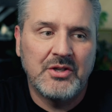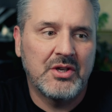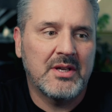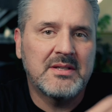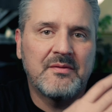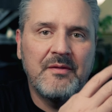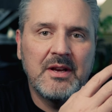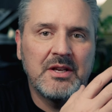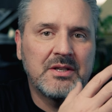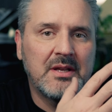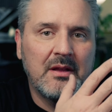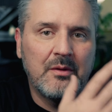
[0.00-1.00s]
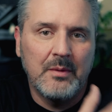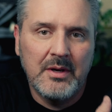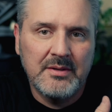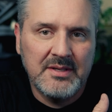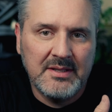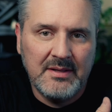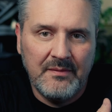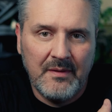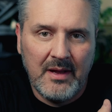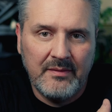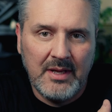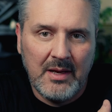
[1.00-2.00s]
just finished a
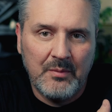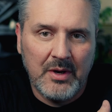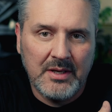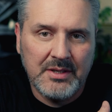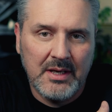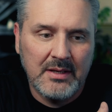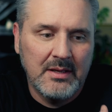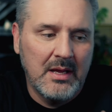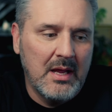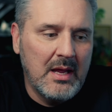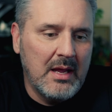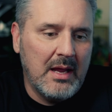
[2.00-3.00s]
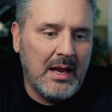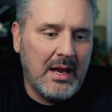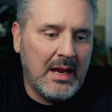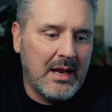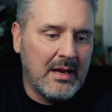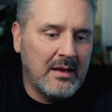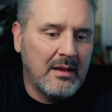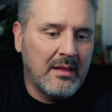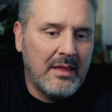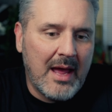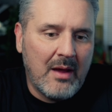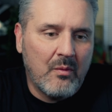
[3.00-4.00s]
365-day project, and
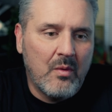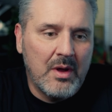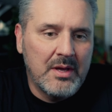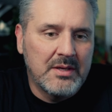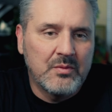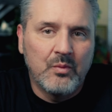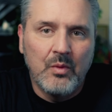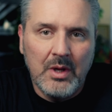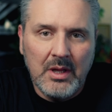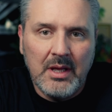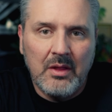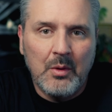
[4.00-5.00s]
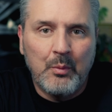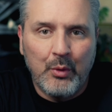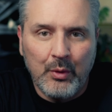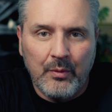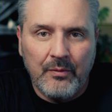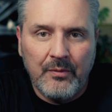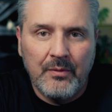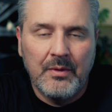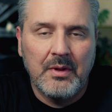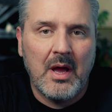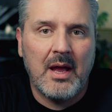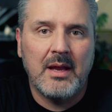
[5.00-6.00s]
that was really the proof.
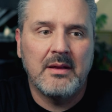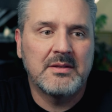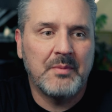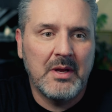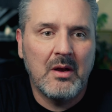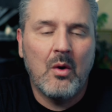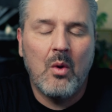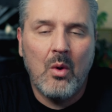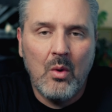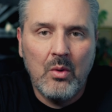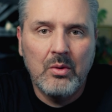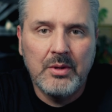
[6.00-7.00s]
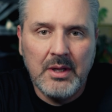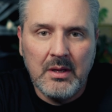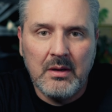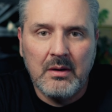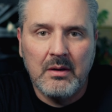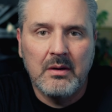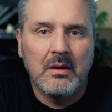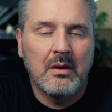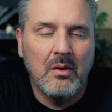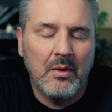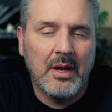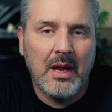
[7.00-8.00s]
I spent a whole year
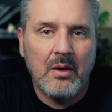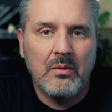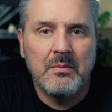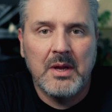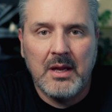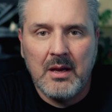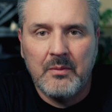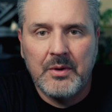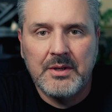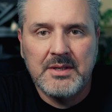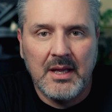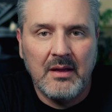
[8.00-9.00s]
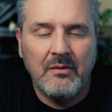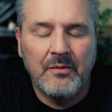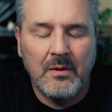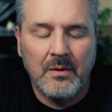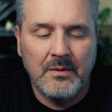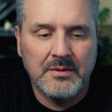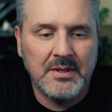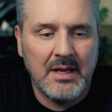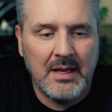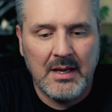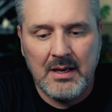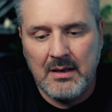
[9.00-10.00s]
going out with my camera, taking photos,
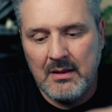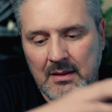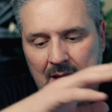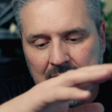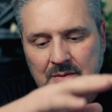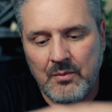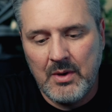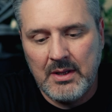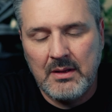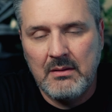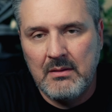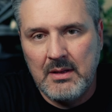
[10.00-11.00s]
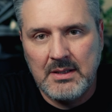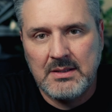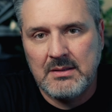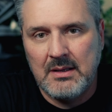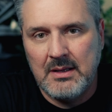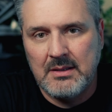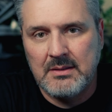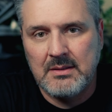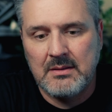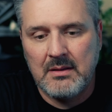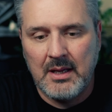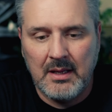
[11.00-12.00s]
and that's what this
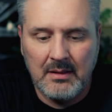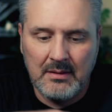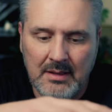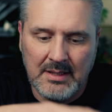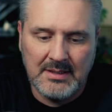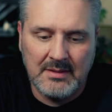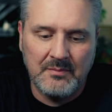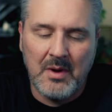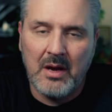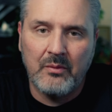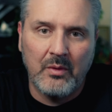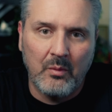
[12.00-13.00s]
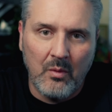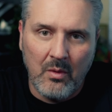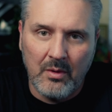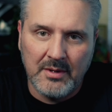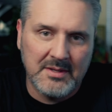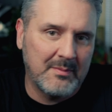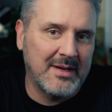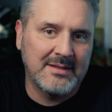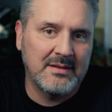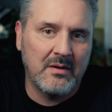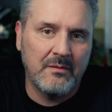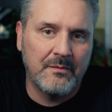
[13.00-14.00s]
is. Like, this is my reward to
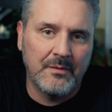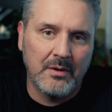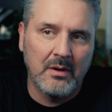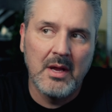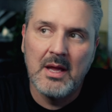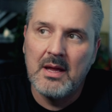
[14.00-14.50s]
myself for